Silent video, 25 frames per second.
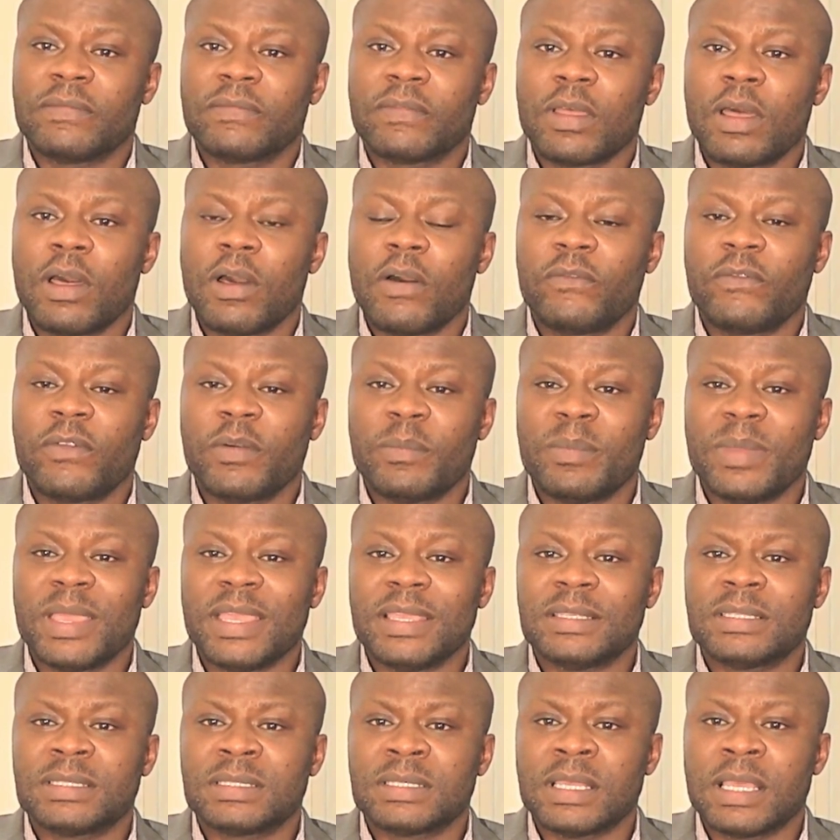if the offer
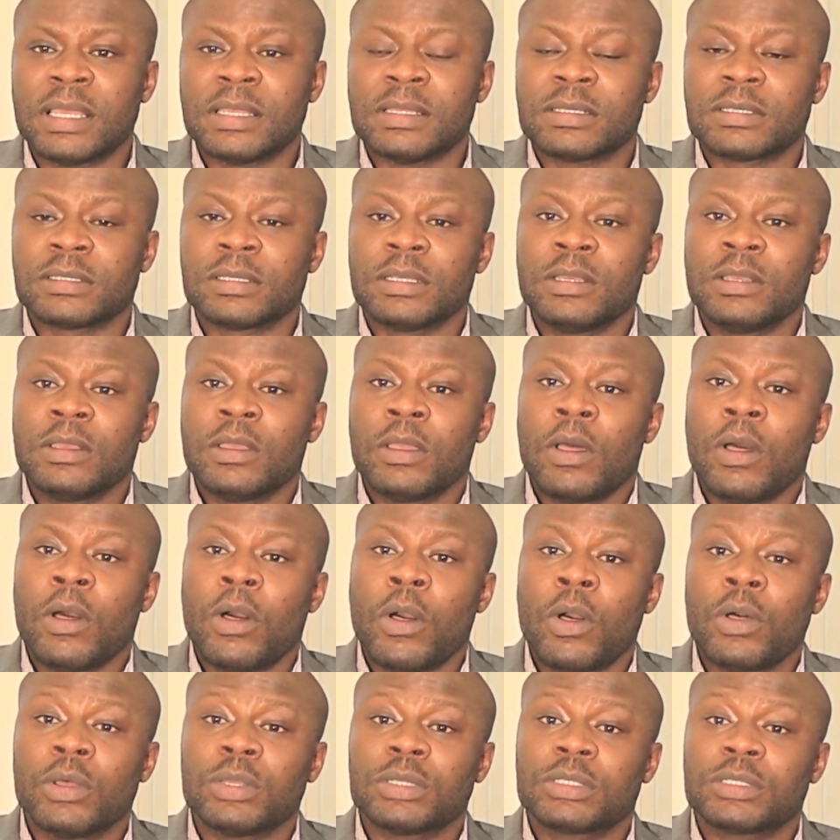made sense?
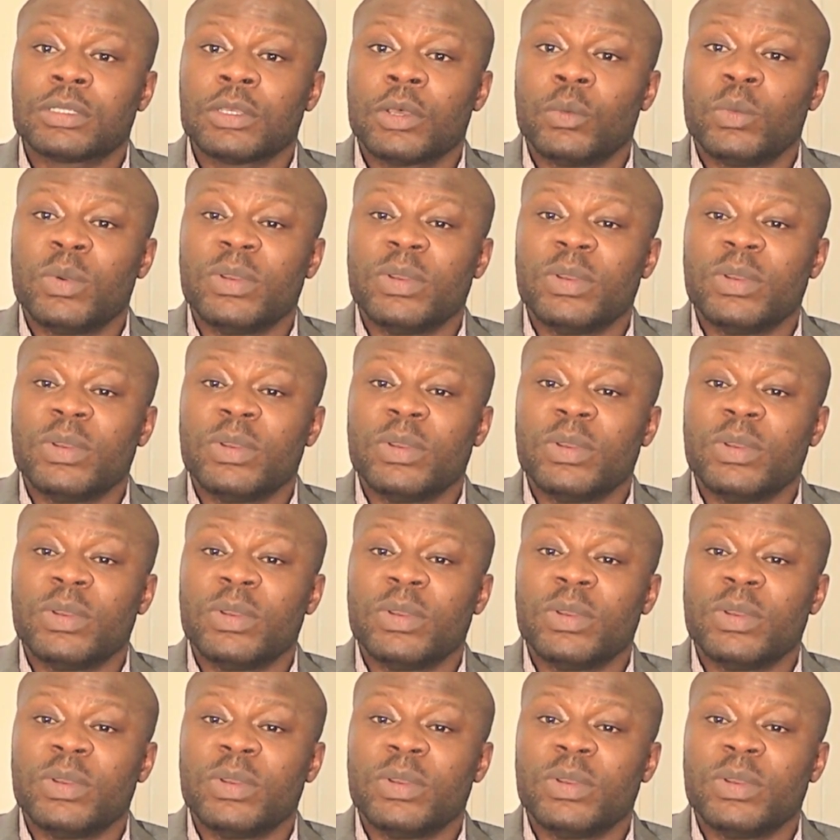Also,